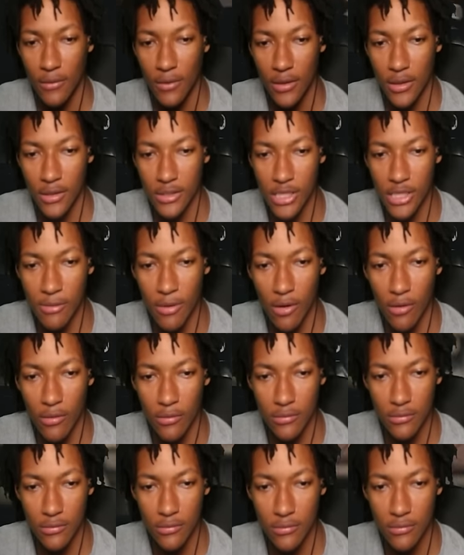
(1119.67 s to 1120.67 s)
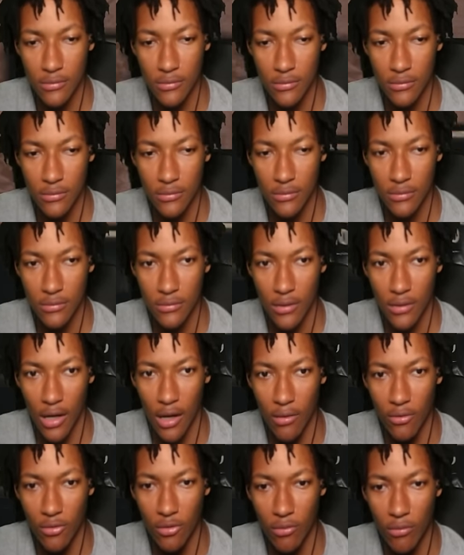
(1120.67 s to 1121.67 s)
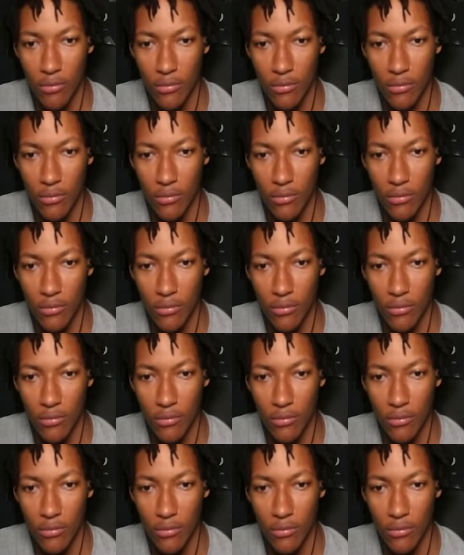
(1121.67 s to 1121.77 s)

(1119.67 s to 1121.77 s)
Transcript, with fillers: Let's keep going. I don't know.